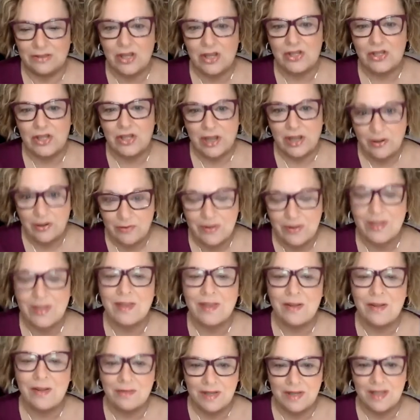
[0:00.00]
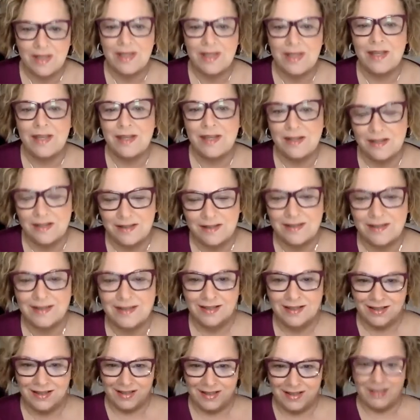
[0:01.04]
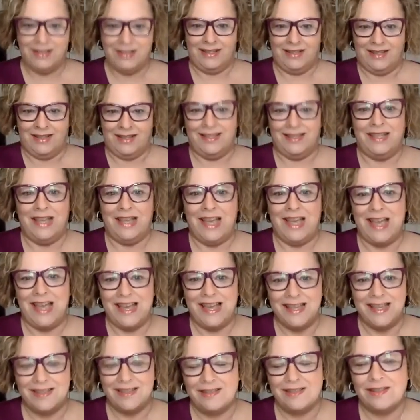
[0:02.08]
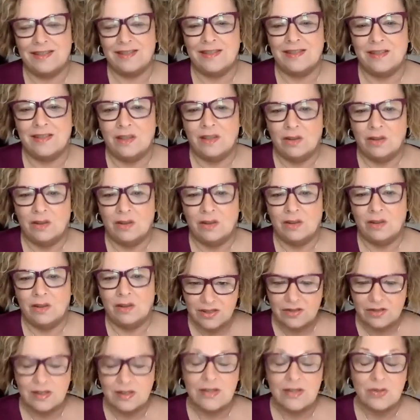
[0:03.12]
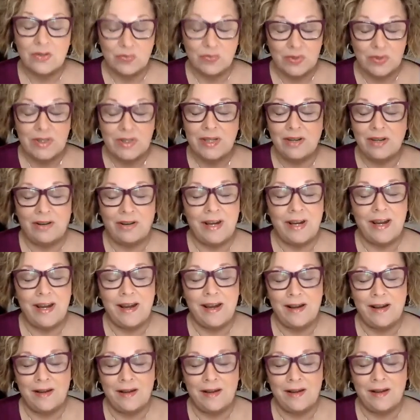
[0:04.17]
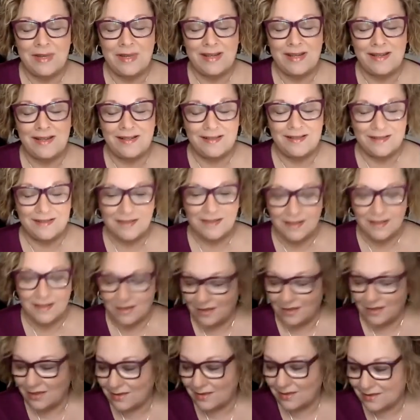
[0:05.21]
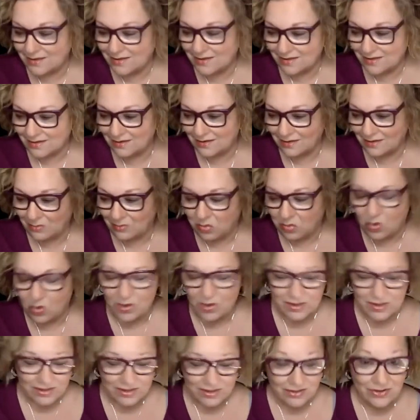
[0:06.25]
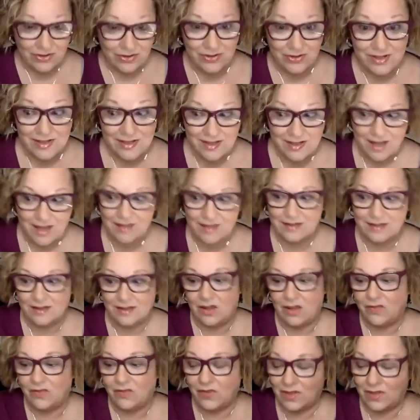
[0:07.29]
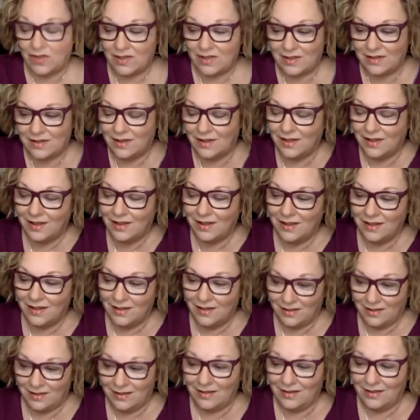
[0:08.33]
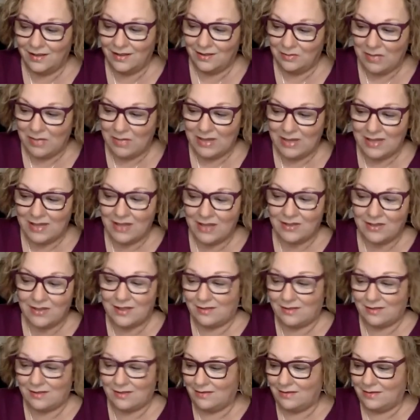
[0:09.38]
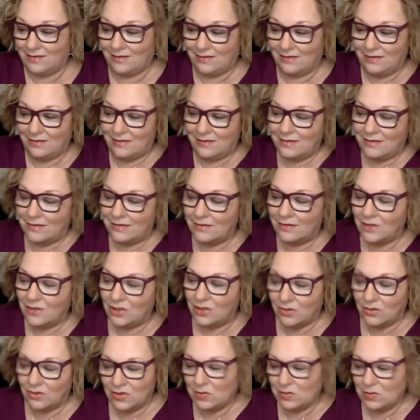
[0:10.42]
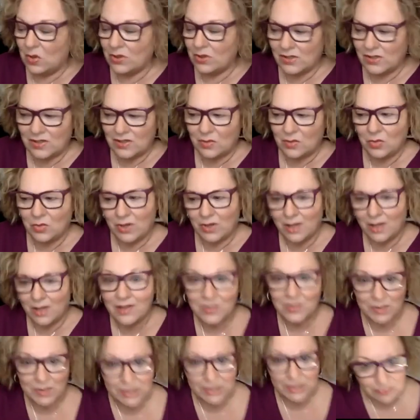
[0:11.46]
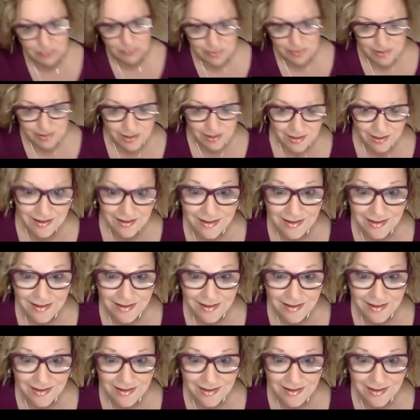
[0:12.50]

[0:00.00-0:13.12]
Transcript: judging everything that we eat? And yeah, well, that's really great. I mean, it's important to notice that stuff because it may sound, small to someone else, but it's really